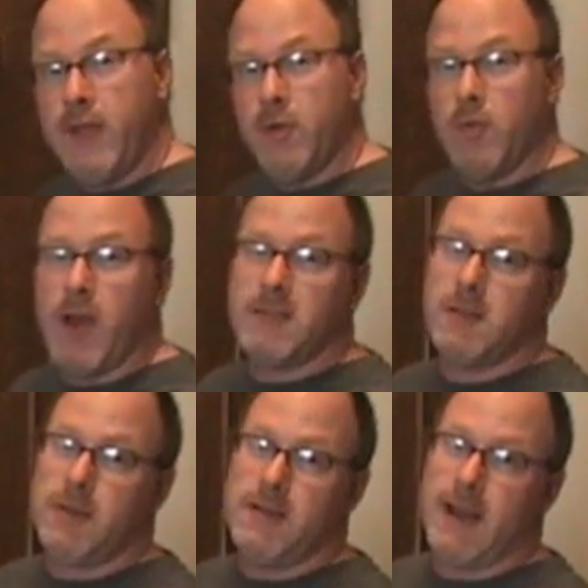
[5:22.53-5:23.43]
favorite
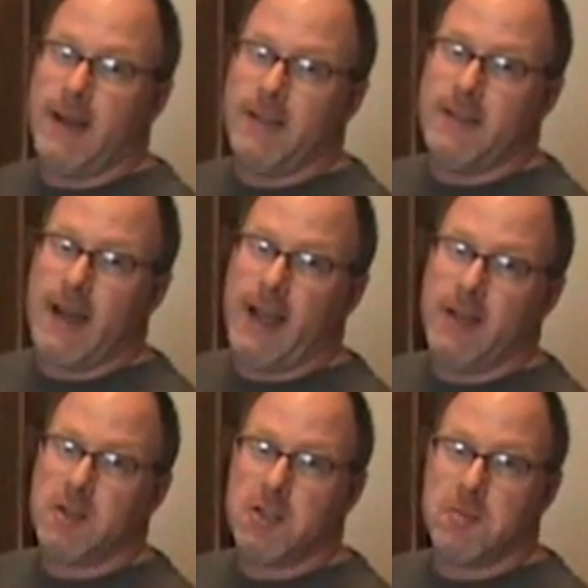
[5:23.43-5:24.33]
recipes out of the
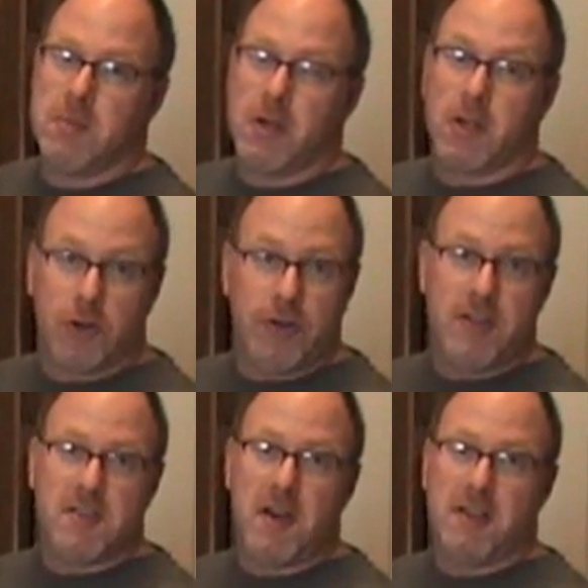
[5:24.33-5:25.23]
diet cookbook,
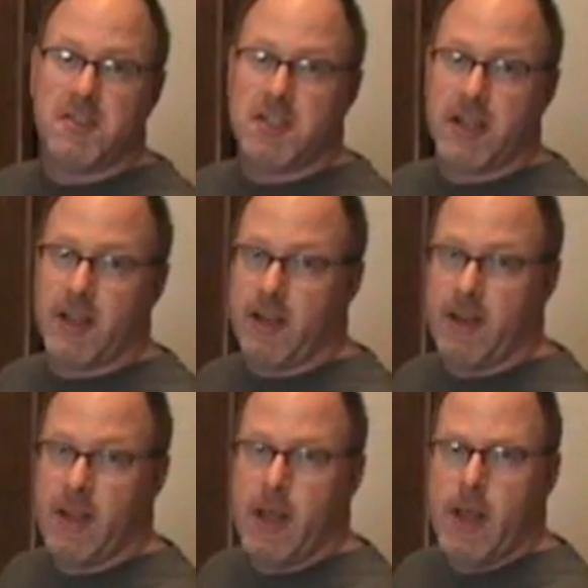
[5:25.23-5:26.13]
curry sauce chicken.